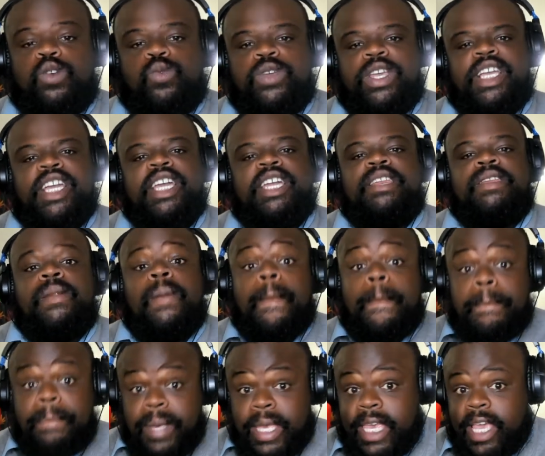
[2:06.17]
We couldn't
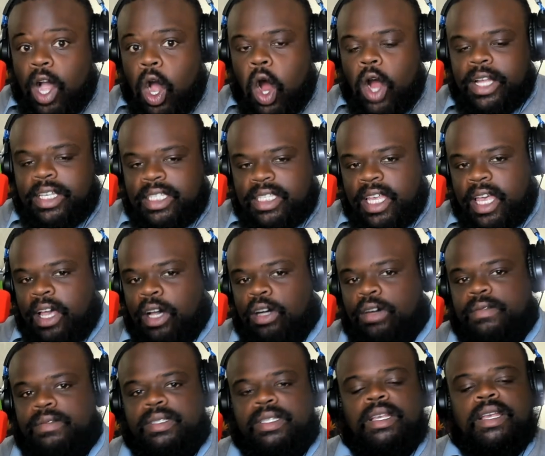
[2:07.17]
be
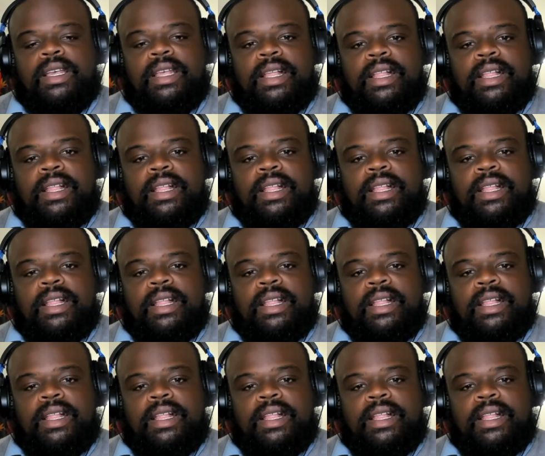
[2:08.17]
ourselves.